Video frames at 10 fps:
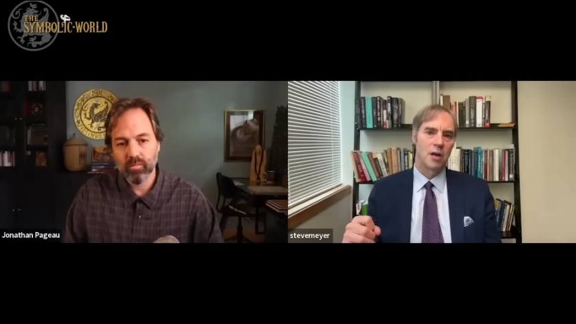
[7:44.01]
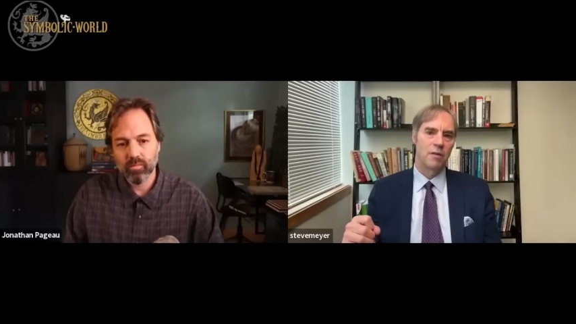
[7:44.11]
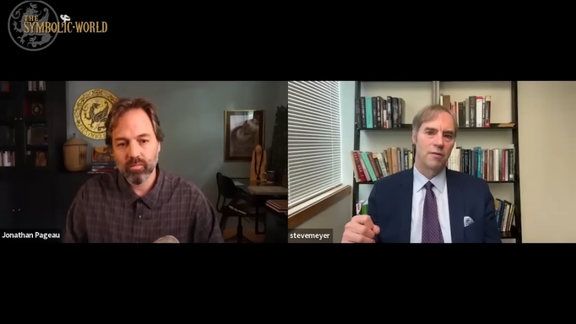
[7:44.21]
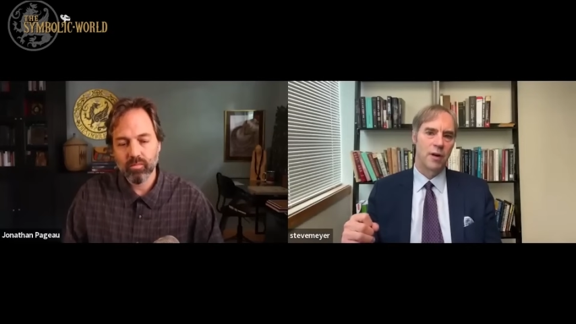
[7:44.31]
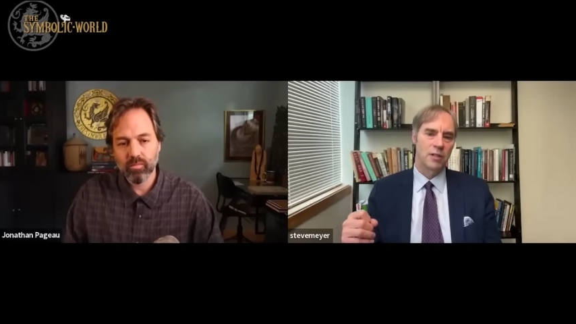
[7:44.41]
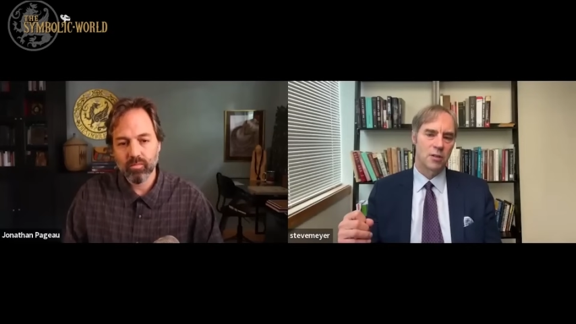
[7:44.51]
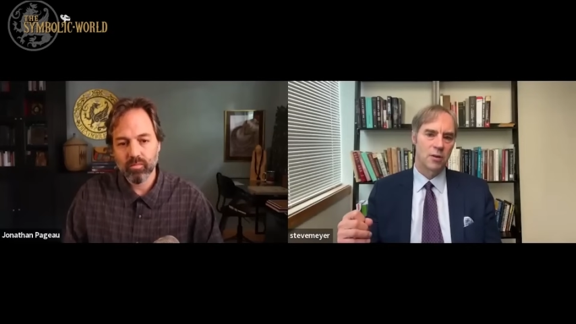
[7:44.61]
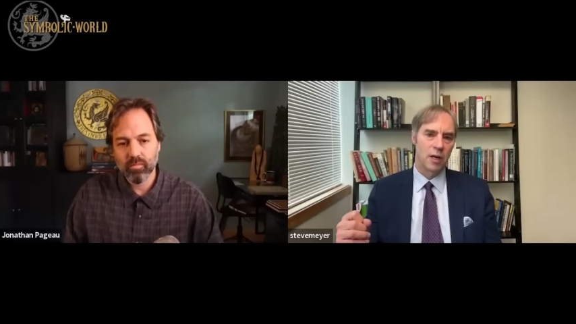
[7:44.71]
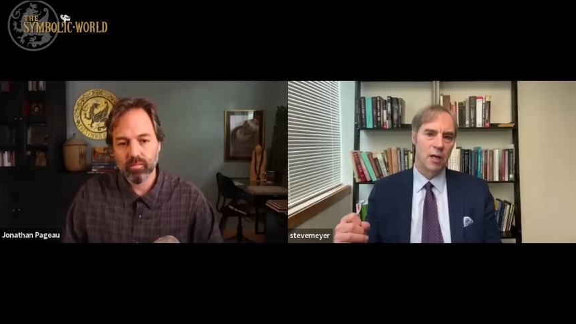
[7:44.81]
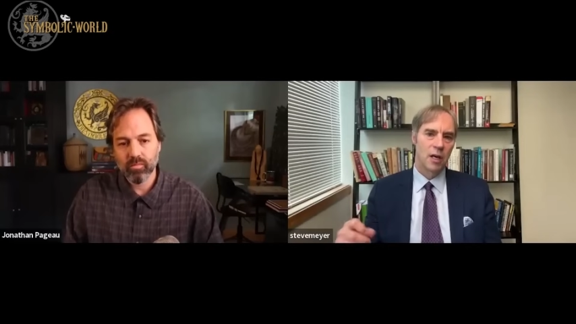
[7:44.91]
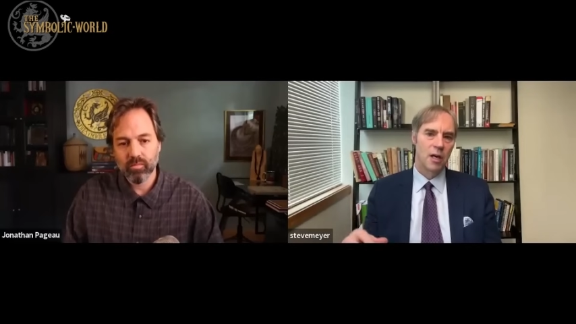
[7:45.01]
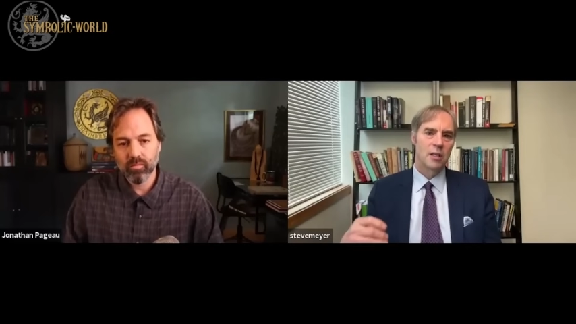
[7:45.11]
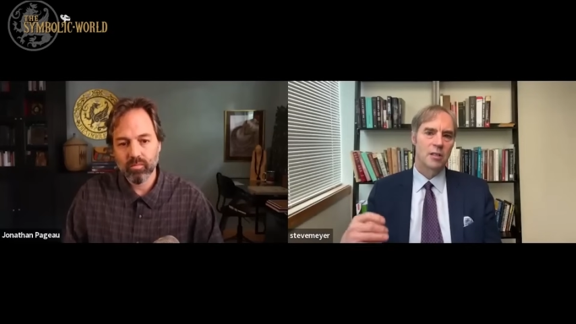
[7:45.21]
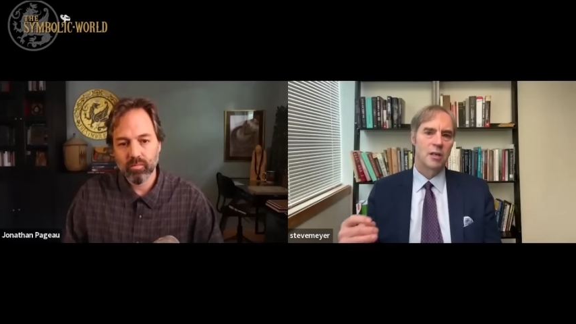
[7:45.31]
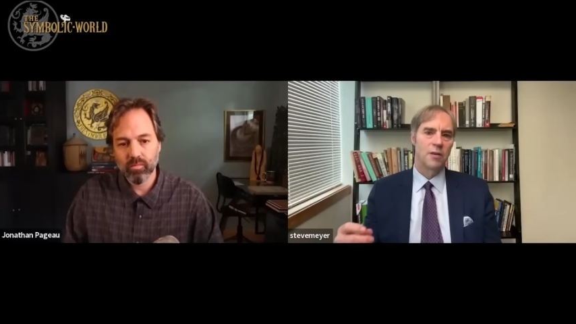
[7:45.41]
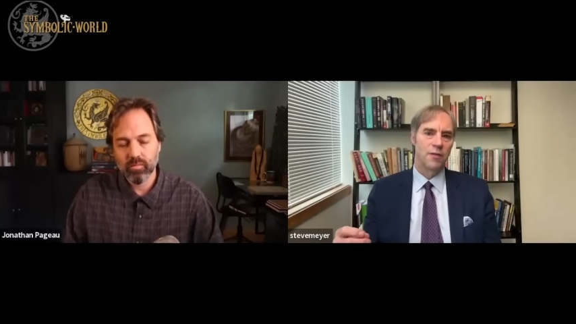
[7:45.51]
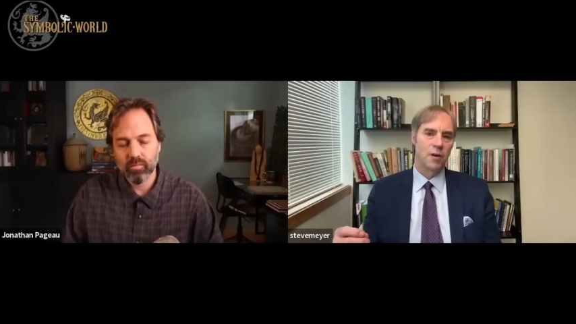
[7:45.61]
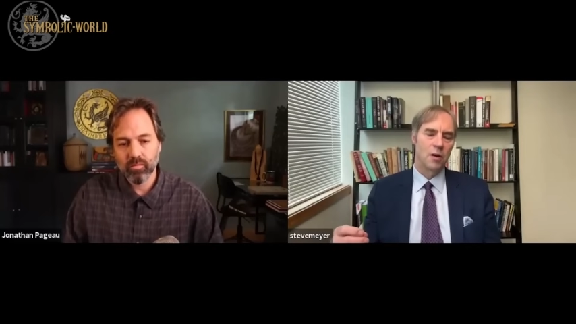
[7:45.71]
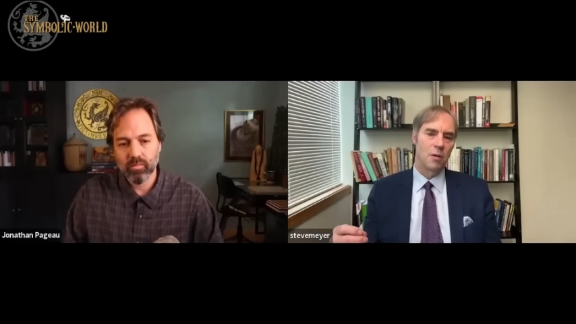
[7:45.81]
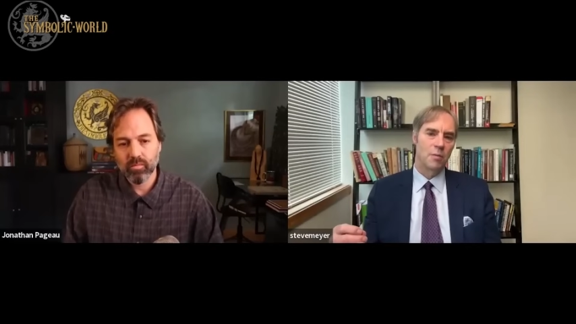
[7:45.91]
Speaker 1: of Francis Crick is
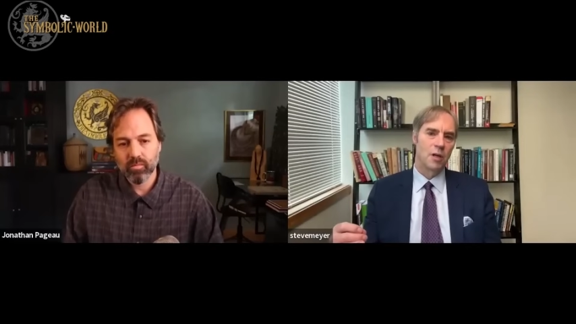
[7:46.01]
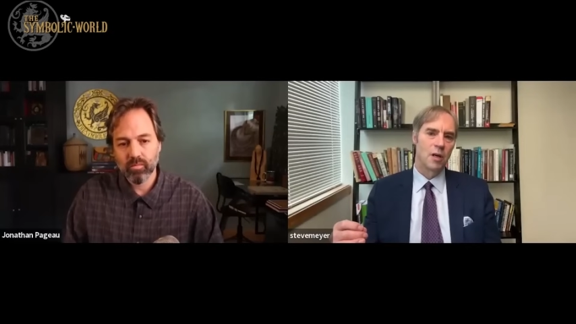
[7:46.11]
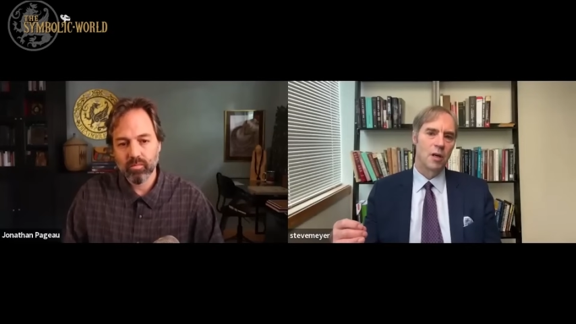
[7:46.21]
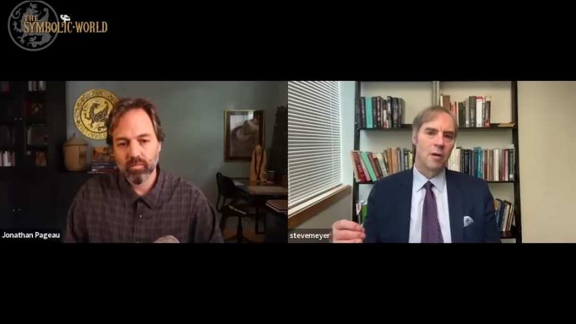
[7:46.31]
confirmed,